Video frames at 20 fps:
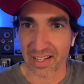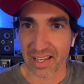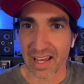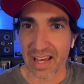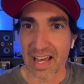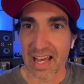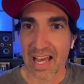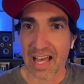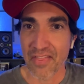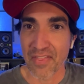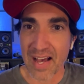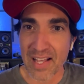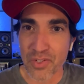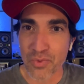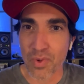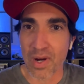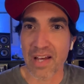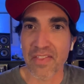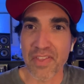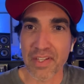Like, and
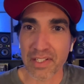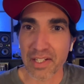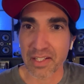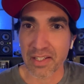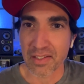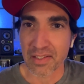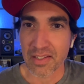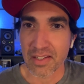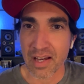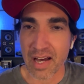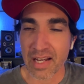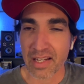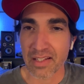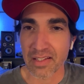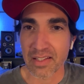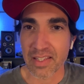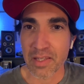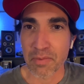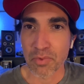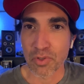that's why I think
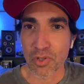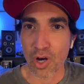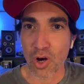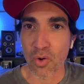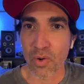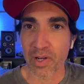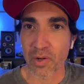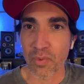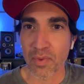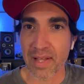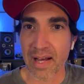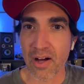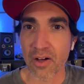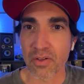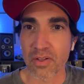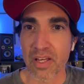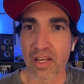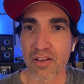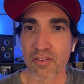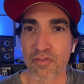I can keep going
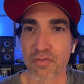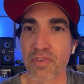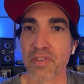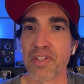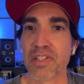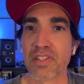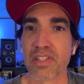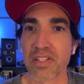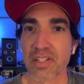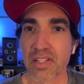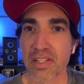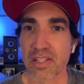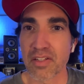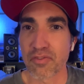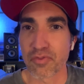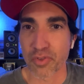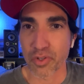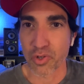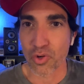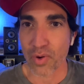without feeling the
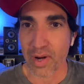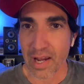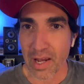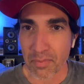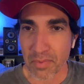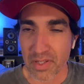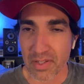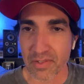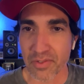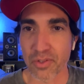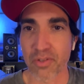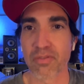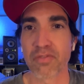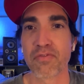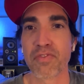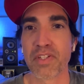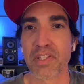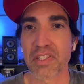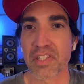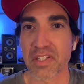need for Grammys
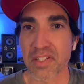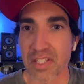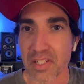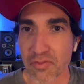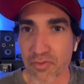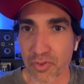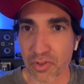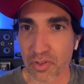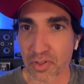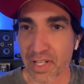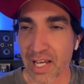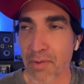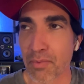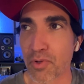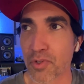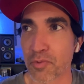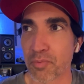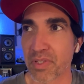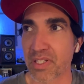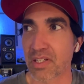or feeling the need for a
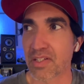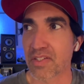label, is